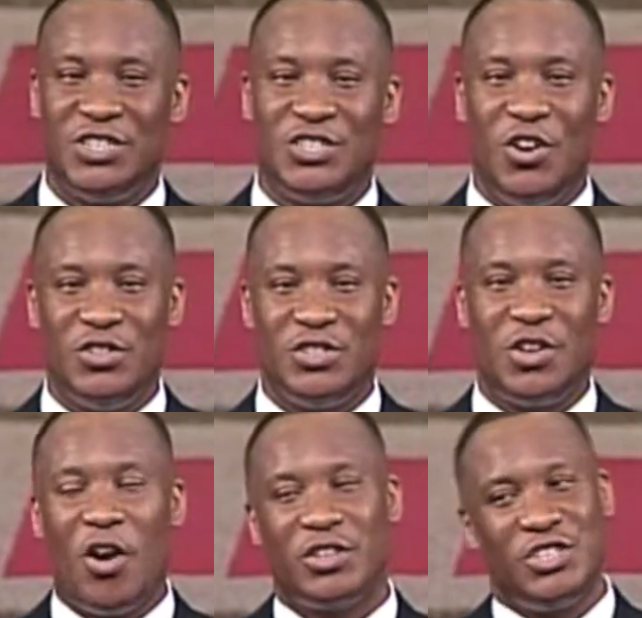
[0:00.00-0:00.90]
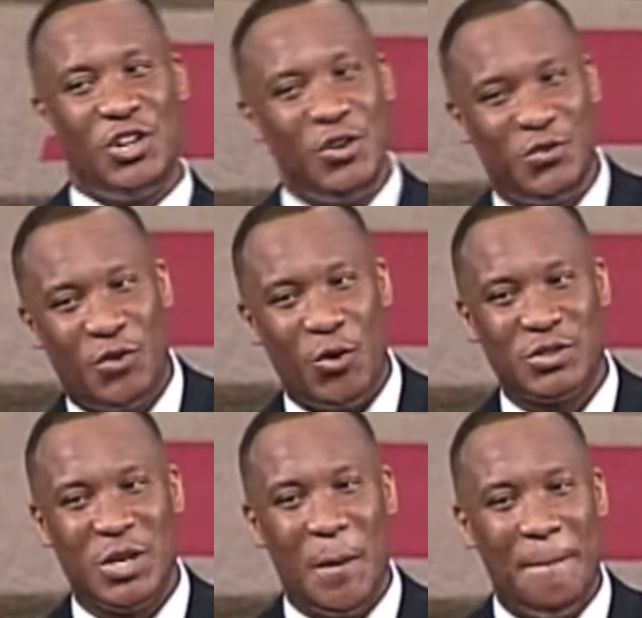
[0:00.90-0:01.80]
just talk to church
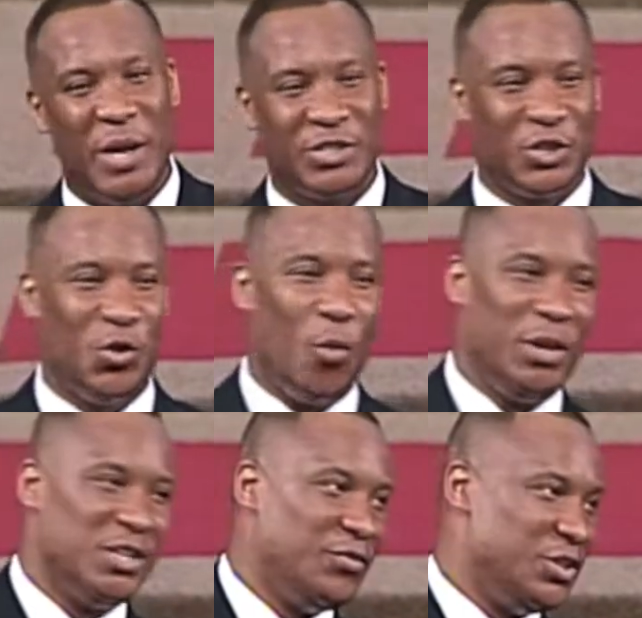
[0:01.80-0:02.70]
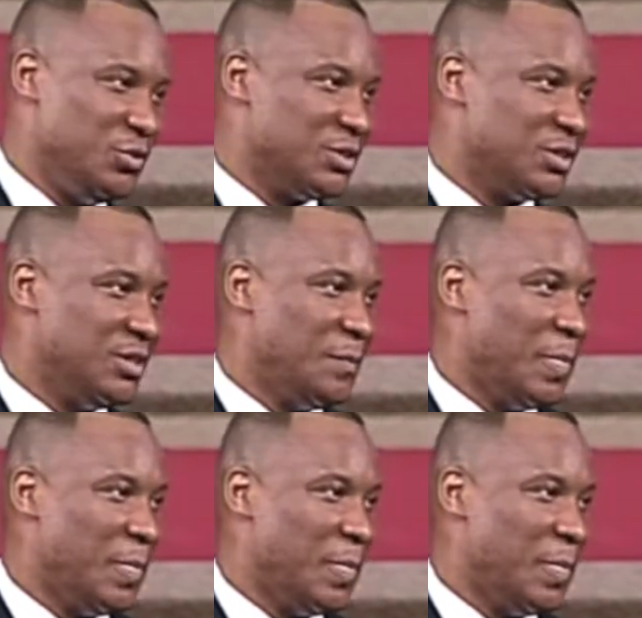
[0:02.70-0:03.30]
folks, but to corporate individuals.